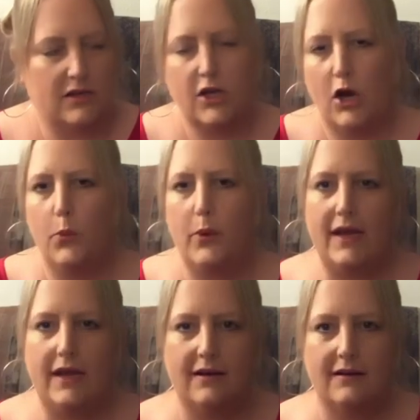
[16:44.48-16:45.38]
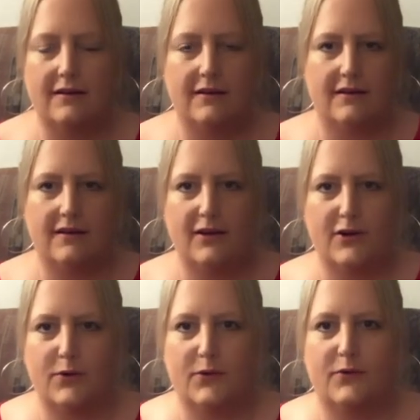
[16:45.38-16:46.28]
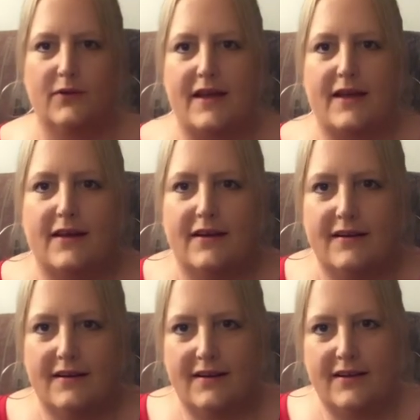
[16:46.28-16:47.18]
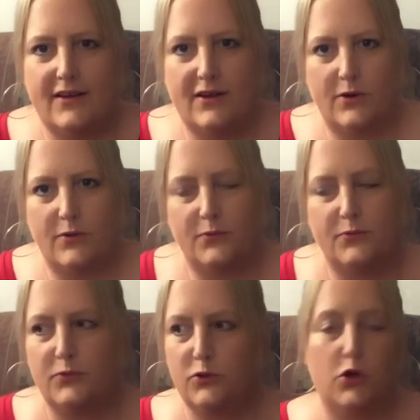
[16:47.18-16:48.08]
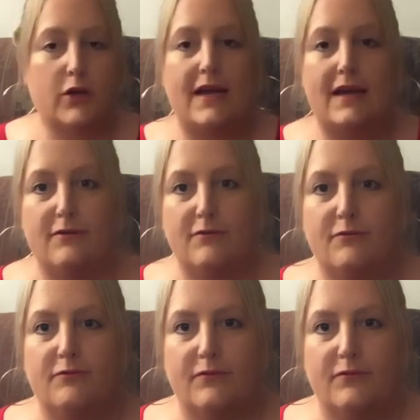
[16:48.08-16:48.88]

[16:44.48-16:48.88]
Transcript: going, you know, like, you know, looking,